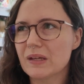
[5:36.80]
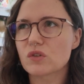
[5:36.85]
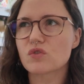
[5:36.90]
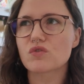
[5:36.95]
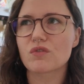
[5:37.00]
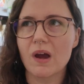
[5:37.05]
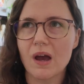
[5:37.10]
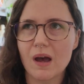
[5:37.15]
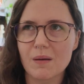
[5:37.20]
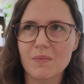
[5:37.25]

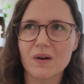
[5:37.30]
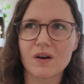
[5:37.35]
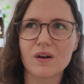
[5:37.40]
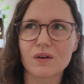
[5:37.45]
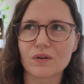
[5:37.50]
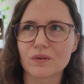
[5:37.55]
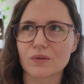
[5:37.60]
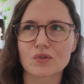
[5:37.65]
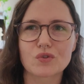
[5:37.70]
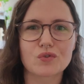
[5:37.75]

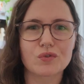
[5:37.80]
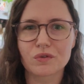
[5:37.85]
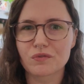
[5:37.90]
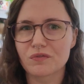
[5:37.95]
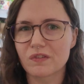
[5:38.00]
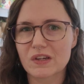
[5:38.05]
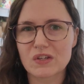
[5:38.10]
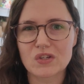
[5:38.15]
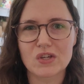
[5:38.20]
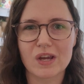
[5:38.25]
drama or true
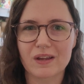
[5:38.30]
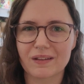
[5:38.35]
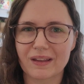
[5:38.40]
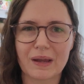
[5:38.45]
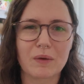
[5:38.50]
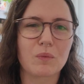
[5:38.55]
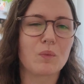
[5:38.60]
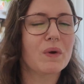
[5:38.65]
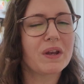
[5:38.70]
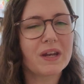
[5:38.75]
fiction,
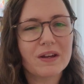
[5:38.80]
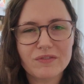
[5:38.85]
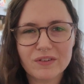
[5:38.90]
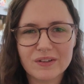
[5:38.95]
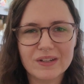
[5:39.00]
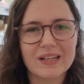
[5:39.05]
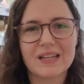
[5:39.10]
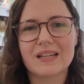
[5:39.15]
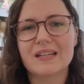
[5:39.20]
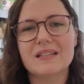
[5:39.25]
like
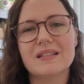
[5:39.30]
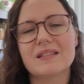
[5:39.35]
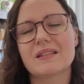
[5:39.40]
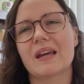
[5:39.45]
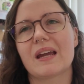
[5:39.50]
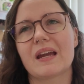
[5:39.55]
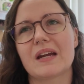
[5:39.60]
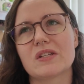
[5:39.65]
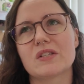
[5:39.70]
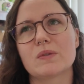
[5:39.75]
whatever it is.
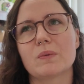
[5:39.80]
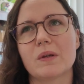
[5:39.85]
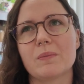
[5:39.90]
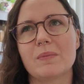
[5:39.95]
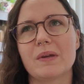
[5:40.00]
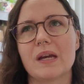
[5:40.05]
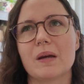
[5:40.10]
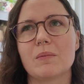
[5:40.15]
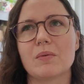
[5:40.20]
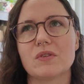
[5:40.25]
Like I just want to
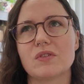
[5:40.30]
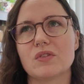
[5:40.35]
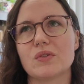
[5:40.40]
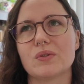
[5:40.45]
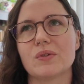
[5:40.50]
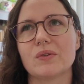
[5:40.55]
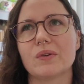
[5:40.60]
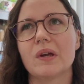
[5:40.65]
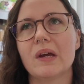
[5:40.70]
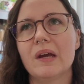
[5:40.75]
be able
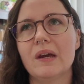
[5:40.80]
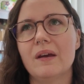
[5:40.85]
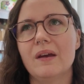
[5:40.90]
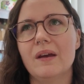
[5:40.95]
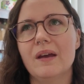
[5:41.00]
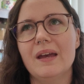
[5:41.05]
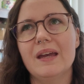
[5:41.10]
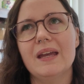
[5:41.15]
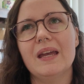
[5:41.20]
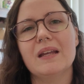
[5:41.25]
to
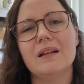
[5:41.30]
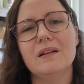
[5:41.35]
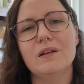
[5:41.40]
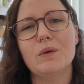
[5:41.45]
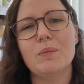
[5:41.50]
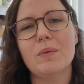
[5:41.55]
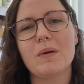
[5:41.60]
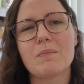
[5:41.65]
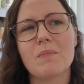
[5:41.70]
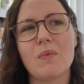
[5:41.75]
get a
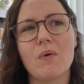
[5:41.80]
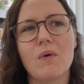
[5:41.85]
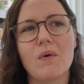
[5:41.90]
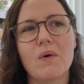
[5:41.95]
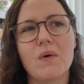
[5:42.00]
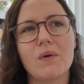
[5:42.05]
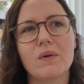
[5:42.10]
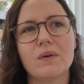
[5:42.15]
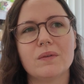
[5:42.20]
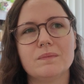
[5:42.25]
little bit
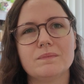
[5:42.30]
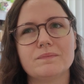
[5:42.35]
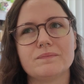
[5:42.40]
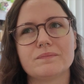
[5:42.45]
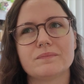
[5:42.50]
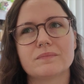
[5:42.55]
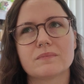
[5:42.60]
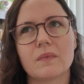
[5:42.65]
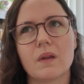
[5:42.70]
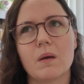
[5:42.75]
more
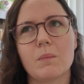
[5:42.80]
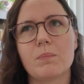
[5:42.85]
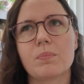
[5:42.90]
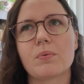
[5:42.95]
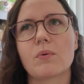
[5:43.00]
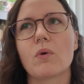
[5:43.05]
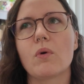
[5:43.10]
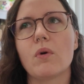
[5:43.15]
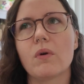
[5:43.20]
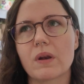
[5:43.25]

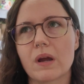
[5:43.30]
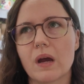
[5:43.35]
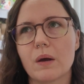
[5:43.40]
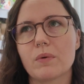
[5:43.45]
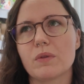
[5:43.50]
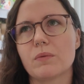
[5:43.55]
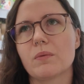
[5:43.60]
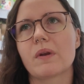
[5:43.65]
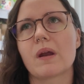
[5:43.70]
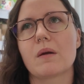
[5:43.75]
broader
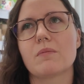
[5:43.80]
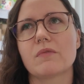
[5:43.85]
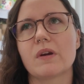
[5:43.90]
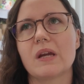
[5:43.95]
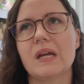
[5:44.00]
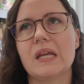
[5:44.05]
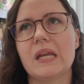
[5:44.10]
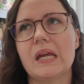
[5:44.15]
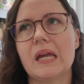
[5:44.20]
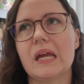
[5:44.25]
with what I'm
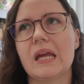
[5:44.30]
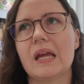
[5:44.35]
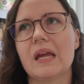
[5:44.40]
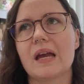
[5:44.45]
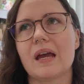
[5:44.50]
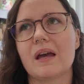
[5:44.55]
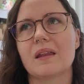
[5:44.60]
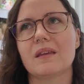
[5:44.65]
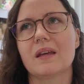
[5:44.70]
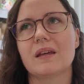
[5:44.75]

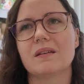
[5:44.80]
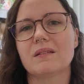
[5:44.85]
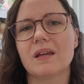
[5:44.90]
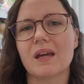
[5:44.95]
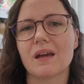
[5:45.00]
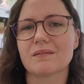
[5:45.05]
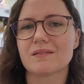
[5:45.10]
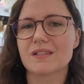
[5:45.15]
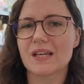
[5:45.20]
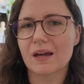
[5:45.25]
reading, and then
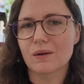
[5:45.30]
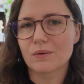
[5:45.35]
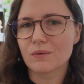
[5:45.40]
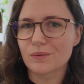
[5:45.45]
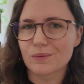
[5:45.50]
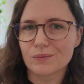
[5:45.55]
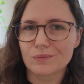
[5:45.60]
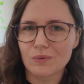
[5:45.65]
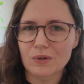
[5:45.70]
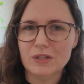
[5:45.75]

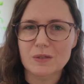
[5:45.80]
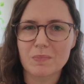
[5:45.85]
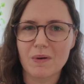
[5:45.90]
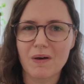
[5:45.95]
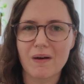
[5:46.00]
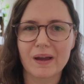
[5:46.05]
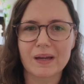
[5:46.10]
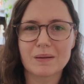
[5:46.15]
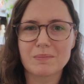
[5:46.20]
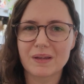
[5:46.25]
tackle what's
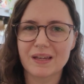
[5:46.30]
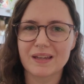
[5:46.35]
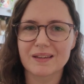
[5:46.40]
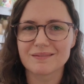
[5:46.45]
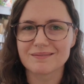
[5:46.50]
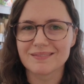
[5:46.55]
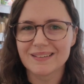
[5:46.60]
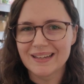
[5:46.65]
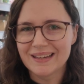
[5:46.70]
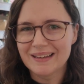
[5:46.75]
behind me.
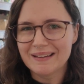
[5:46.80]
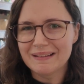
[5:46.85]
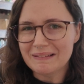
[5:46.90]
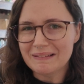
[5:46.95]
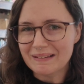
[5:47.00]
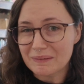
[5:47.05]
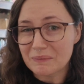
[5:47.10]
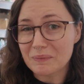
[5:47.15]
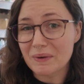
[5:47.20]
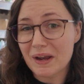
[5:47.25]
And
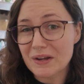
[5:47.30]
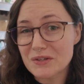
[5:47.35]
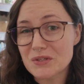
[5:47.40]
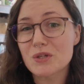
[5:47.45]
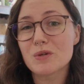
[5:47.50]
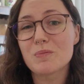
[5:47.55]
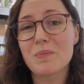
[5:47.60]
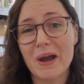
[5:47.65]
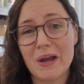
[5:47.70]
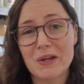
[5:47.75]
when I
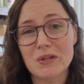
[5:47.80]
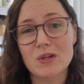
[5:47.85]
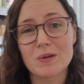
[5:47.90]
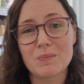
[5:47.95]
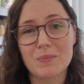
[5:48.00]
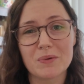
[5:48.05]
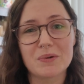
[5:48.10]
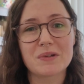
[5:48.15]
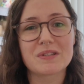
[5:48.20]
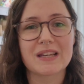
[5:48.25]
do buy new
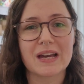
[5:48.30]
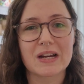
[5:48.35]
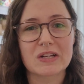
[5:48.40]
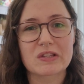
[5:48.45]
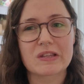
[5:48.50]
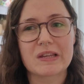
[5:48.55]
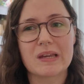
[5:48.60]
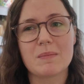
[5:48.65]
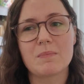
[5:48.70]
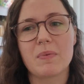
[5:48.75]
books,
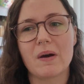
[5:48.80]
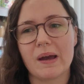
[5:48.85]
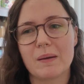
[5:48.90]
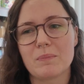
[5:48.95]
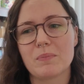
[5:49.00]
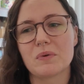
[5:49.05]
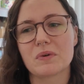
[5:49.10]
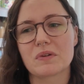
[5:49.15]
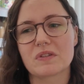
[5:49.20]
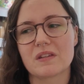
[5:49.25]
actually buy
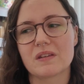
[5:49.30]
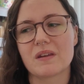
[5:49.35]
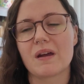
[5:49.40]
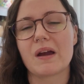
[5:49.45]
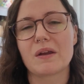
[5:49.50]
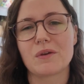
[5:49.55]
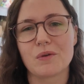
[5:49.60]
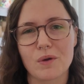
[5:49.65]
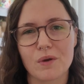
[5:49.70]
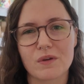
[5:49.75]
books that
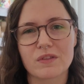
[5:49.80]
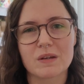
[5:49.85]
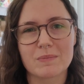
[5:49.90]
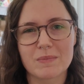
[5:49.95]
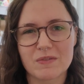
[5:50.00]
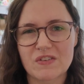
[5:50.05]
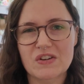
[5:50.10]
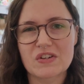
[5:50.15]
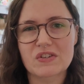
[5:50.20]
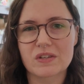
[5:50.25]
I know that
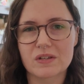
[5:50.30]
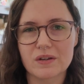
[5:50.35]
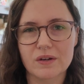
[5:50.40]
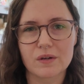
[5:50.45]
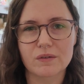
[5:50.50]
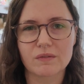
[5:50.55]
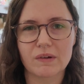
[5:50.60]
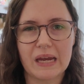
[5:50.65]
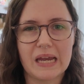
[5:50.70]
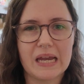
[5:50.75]
I'm eventually
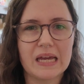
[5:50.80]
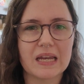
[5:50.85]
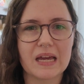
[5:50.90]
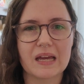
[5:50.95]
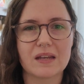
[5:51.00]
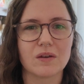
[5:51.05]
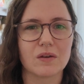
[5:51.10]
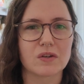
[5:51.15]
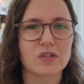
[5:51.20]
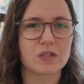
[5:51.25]
going to read,
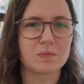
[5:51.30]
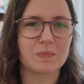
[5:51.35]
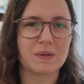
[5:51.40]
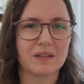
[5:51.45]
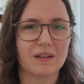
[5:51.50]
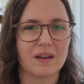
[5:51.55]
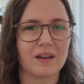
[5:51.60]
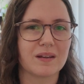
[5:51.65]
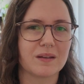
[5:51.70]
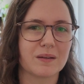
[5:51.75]
and not just
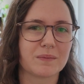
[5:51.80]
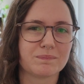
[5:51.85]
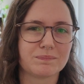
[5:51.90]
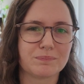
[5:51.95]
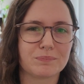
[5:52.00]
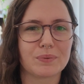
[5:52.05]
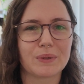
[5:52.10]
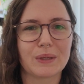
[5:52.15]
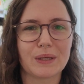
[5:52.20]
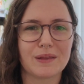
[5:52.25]
be like a
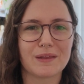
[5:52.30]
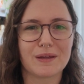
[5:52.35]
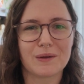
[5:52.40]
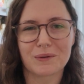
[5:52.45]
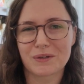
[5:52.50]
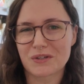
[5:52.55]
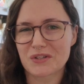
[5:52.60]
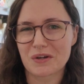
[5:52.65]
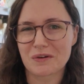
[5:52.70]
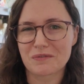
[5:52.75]
pretty thing
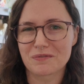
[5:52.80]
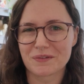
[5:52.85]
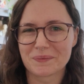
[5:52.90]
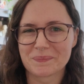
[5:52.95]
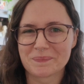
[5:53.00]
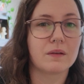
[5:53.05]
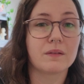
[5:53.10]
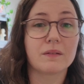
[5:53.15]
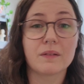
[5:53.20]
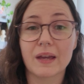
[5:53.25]
on a shelf.
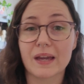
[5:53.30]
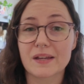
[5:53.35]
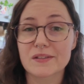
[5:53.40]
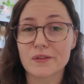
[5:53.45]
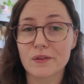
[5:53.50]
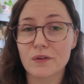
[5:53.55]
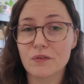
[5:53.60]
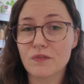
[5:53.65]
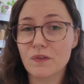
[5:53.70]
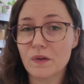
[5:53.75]
Okay,
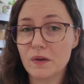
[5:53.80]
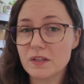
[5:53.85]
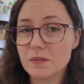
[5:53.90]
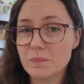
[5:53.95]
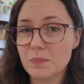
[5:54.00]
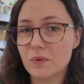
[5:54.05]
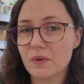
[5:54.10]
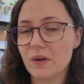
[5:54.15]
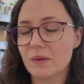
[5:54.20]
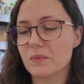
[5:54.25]
so the
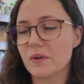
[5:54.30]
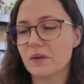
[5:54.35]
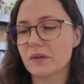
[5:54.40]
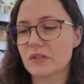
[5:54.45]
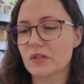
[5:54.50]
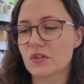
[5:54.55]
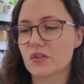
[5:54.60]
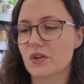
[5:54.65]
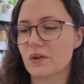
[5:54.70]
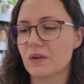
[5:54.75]
first book I'm
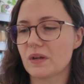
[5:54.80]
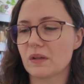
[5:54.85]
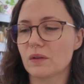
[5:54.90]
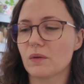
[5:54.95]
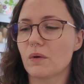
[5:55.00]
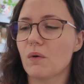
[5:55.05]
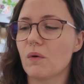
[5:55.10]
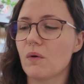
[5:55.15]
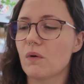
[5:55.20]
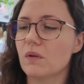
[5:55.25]
going to show in
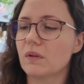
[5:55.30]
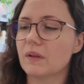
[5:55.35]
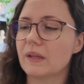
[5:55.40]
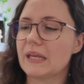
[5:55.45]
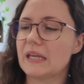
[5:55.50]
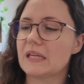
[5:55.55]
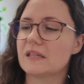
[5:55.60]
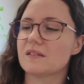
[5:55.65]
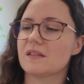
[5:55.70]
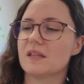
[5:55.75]
the haul
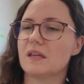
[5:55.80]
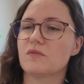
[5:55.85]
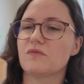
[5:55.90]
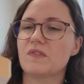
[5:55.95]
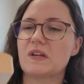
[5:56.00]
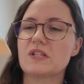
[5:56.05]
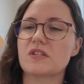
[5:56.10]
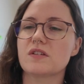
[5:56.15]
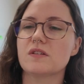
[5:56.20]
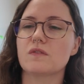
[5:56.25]
is The
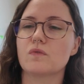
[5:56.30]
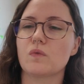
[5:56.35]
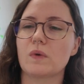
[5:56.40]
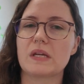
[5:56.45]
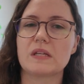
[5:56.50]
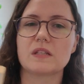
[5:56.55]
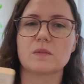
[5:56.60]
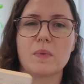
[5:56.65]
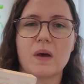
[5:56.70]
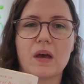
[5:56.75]
Invention of
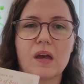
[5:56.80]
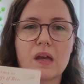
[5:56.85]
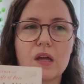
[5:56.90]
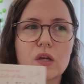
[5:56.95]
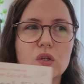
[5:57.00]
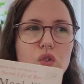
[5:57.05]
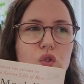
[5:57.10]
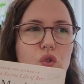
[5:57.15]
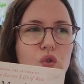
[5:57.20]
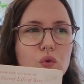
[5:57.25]
Wings
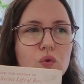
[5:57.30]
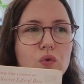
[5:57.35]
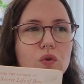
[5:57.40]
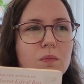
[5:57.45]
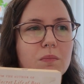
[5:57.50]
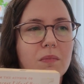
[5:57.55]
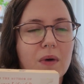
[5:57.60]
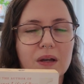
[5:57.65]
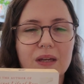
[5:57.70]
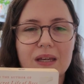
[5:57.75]
by Sue
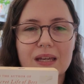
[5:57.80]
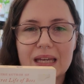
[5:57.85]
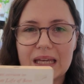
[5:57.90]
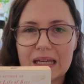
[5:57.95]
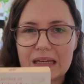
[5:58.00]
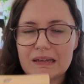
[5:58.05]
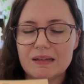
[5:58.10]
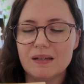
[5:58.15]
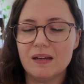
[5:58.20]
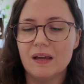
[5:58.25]
Monk
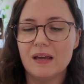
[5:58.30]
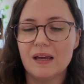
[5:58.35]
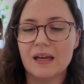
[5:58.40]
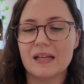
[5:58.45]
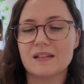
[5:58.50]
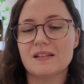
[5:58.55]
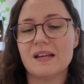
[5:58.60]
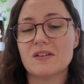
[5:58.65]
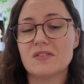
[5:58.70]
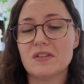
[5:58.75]
Kidd.
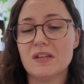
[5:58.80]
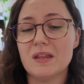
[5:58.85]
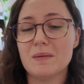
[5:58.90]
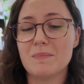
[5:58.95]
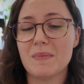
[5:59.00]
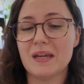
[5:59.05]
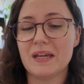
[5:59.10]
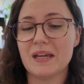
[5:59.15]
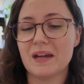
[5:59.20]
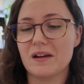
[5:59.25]
It's actually, the
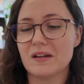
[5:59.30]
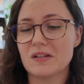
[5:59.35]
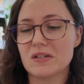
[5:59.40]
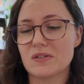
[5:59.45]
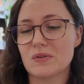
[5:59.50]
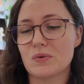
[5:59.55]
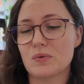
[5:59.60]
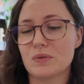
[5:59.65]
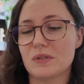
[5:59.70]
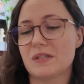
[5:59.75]
main character
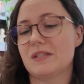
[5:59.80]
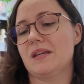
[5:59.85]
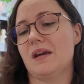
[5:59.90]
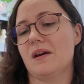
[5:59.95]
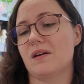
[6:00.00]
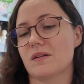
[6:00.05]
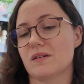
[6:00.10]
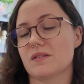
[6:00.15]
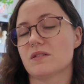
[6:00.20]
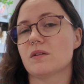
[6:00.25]
is called
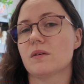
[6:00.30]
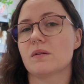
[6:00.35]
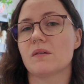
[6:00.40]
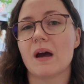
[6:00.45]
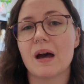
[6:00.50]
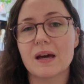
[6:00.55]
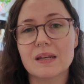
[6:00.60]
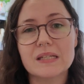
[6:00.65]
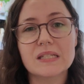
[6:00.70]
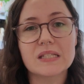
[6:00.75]
Sarah, so
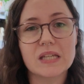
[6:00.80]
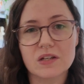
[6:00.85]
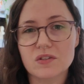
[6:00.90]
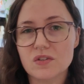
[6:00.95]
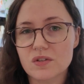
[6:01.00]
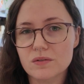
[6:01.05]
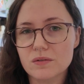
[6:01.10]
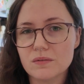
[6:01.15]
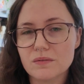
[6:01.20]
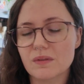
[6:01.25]

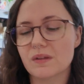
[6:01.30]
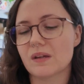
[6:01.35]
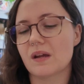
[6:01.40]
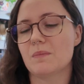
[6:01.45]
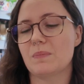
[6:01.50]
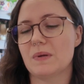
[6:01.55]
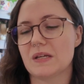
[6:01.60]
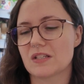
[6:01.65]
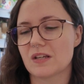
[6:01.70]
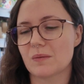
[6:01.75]
unintentional that I
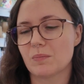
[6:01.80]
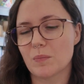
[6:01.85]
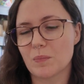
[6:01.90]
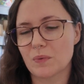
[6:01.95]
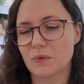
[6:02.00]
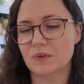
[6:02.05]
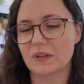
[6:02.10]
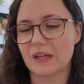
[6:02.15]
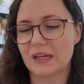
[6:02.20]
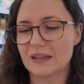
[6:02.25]
picked up a
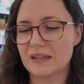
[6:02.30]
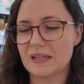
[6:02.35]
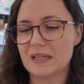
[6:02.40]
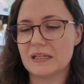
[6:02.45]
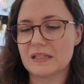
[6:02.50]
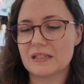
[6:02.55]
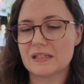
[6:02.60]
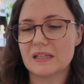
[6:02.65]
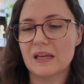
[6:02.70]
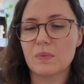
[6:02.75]
book like
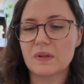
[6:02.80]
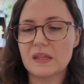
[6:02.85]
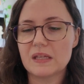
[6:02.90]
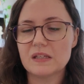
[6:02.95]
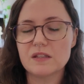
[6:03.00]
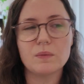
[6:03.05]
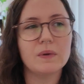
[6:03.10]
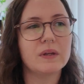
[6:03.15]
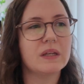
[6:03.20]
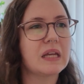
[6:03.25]
this. But
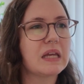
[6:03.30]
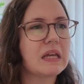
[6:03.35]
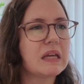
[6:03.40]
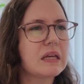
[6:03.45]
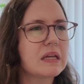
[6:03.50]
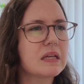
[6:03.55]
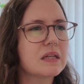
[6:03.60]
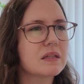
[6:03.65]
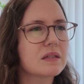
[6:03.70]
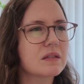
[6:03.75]
this one
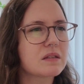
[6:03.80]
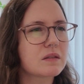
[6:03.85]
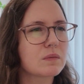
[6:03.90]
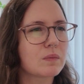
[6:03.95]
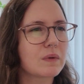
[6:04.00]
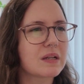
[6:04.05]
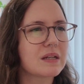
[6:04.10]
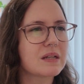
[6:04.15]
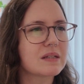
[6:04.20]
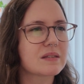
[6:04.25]
is,
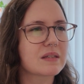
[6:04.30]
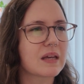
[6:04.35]
what did it